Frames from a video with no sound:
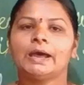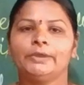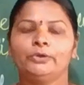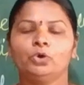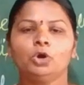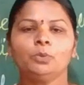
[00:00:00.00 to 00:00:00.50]

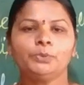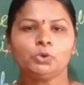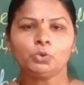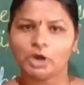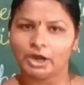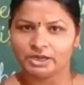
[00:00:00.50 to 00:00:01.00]
I
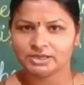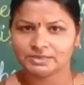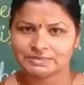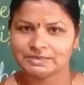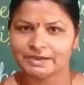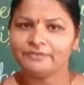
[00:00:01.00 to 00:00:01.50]
hope you
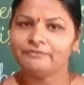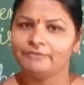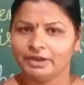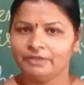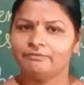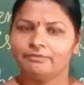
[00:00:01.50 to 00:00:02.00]

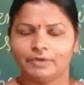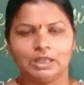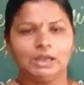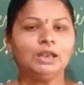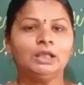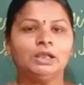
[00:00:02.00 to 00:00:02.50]
understand very
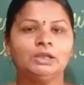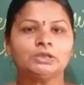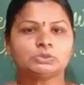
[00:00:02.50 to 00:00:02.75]
well.